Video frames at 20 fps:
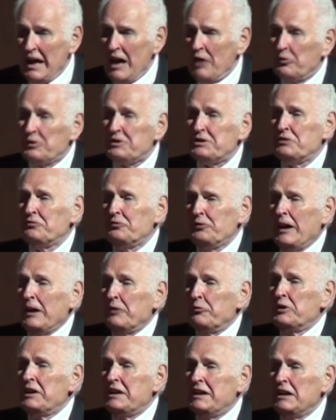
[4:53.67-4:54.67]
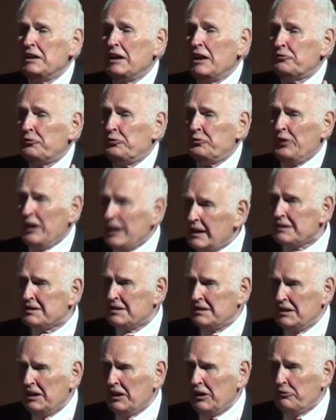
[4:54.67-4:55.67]
which in fact we cannot
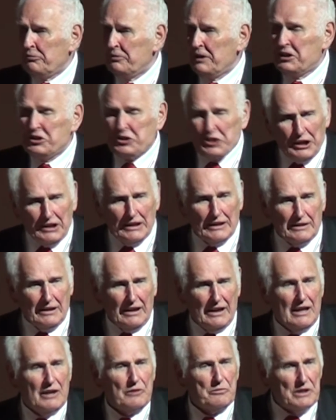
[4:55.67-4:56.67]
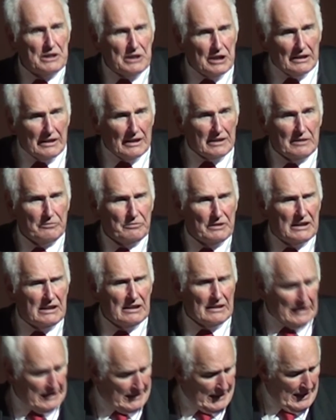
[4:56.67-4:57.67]
fix if we kill it we kill it, we
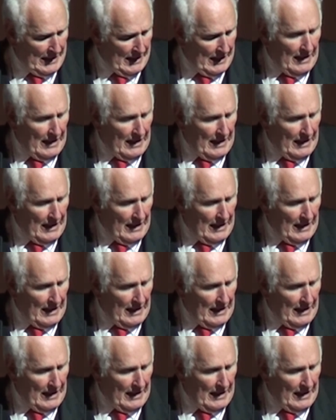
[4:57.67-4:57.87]
kill it.